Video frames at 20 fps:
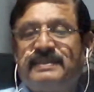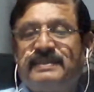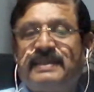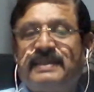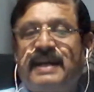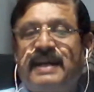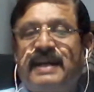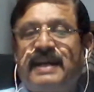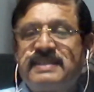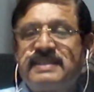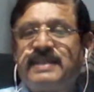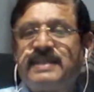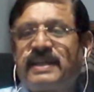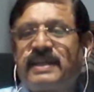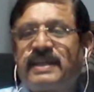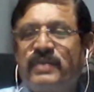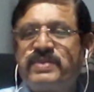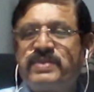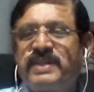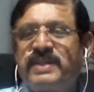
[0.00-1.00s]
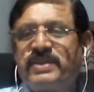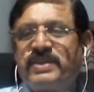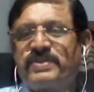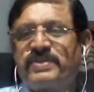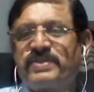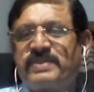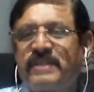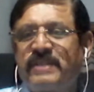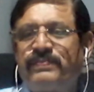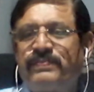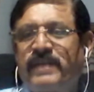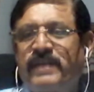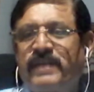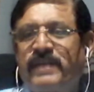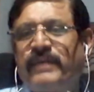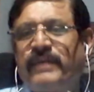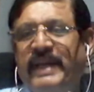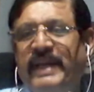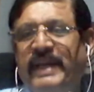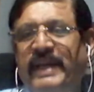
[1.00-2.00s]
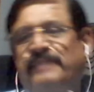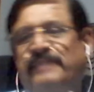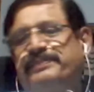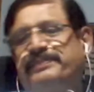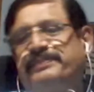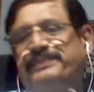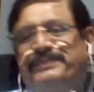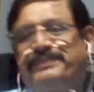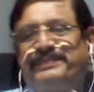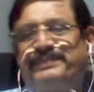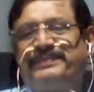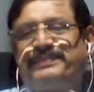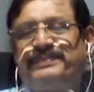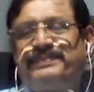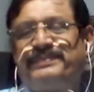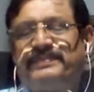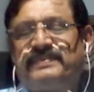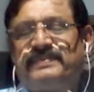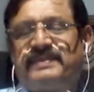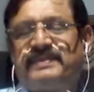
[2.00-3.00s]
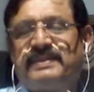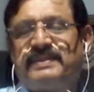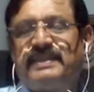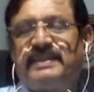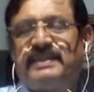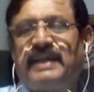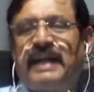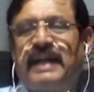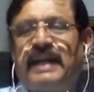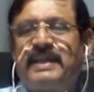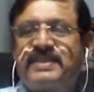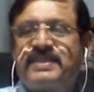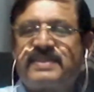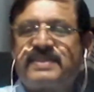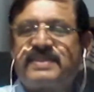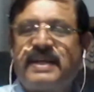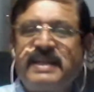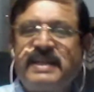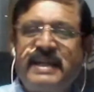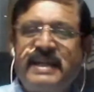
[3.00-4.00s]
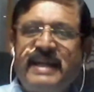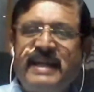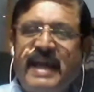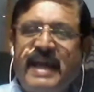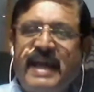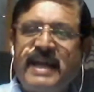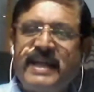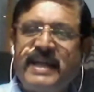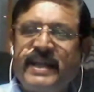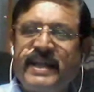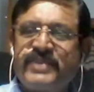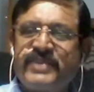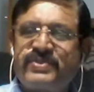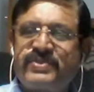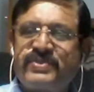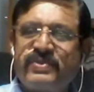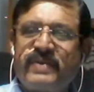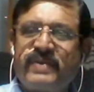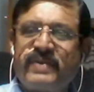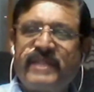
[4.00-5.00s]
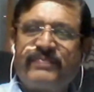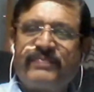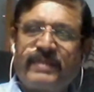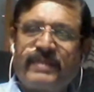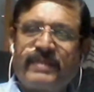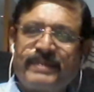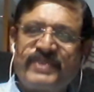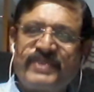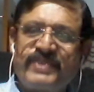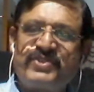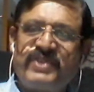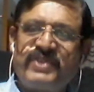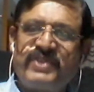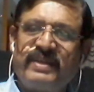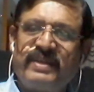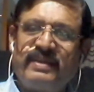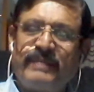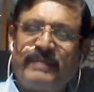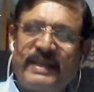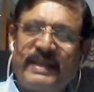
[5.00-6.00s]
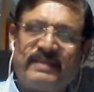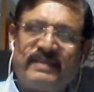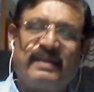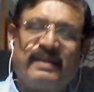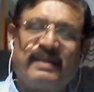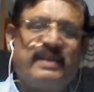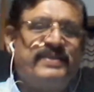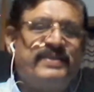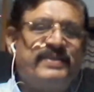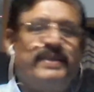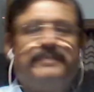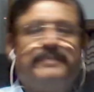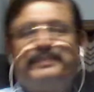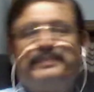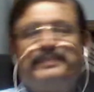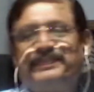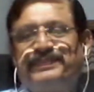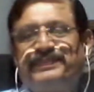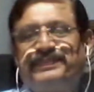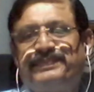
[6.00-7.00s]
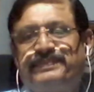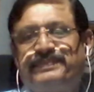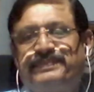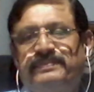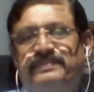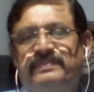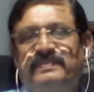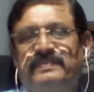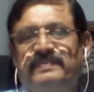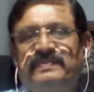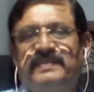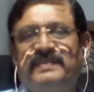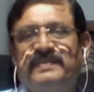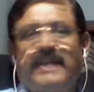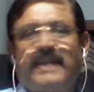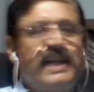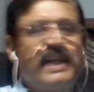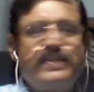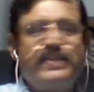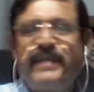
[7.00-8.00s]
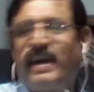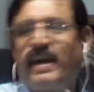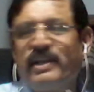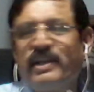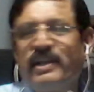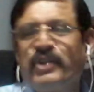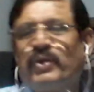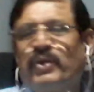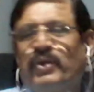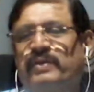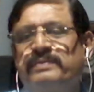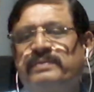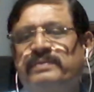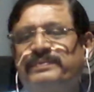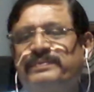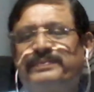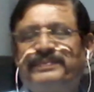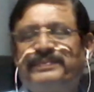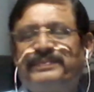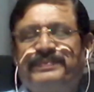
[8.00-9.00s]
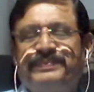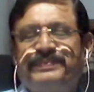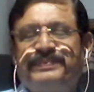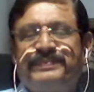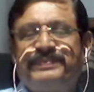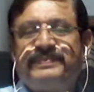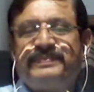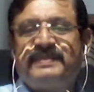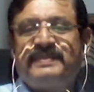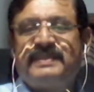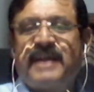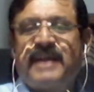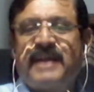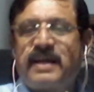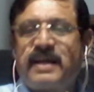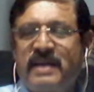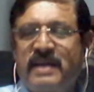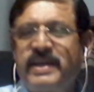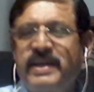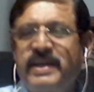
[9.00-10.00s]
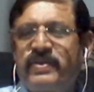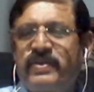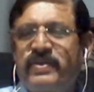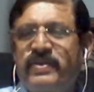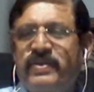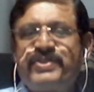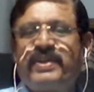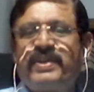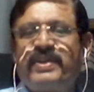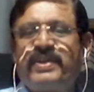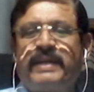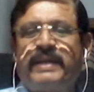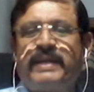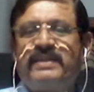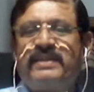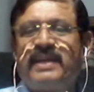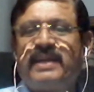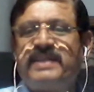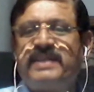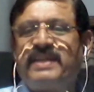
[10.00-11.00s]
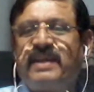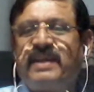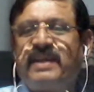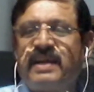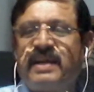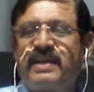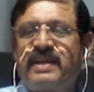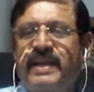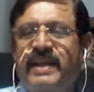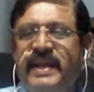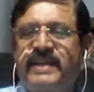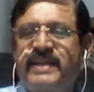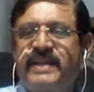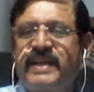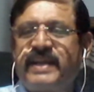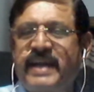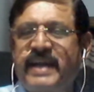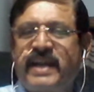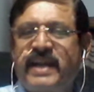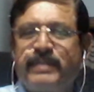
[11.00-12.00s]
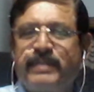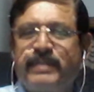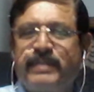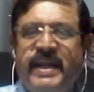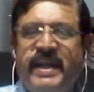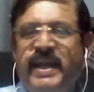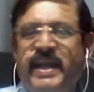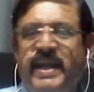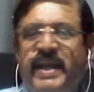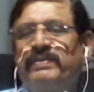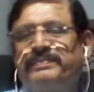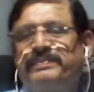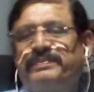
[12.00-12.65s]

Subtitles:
asked the council to stop for a while and started narrating a story from Christian mythology. As we all know, according to Christian mythology, God created Adam and Eve,